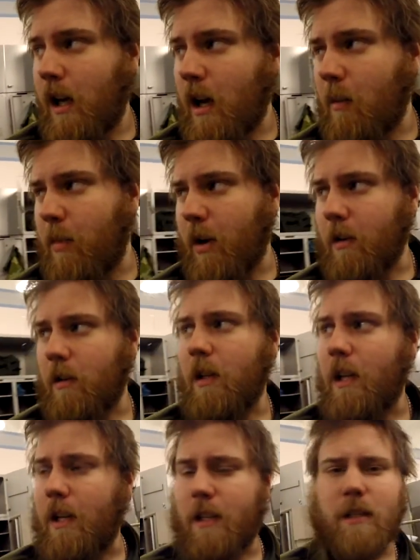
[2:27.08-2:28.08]

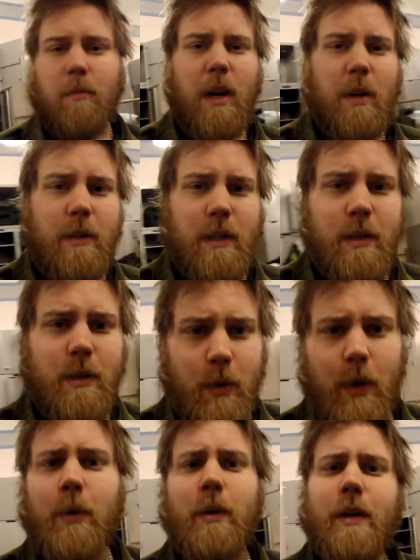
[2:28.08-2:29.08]
apparently it's about a
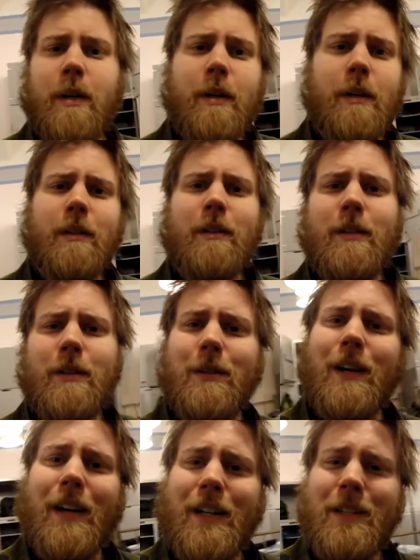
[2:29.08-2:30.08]
droner
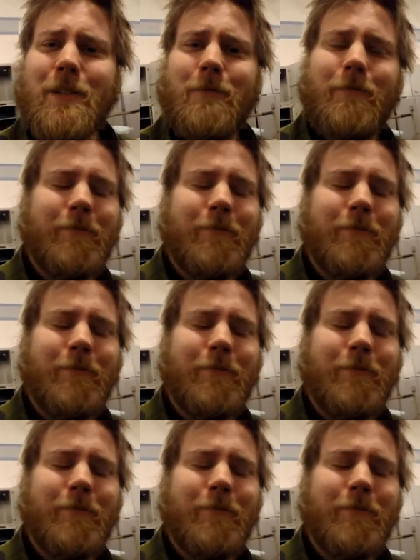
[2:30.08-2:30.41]
tonight.